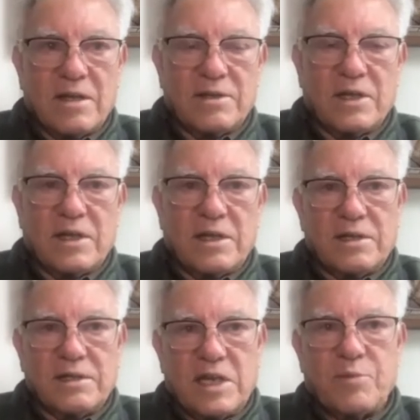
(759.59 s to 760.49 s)
the
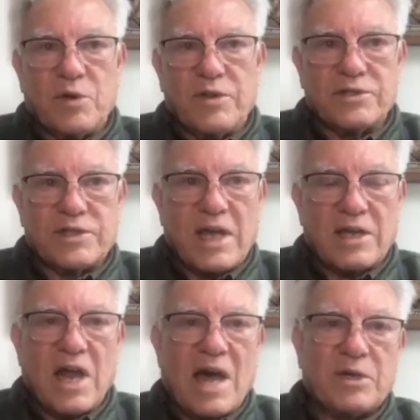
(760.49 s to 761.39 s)
deeper this
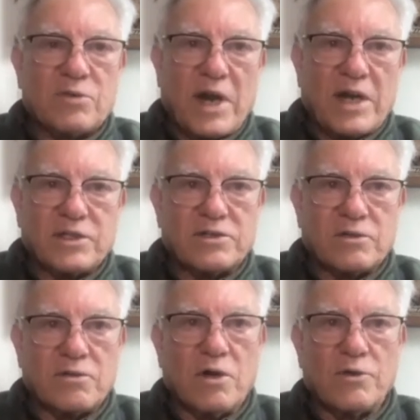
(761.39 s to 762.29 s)
economic crisis
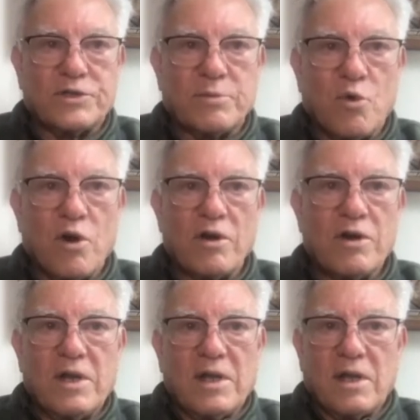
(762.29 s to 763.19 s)
grows, the
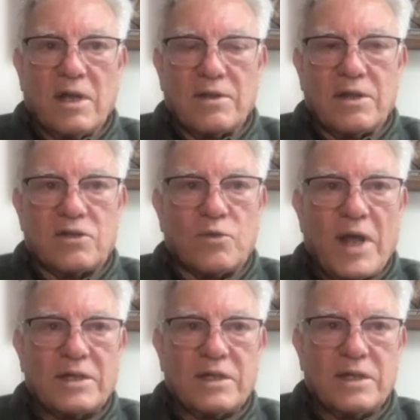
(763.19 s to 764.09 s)
more the threat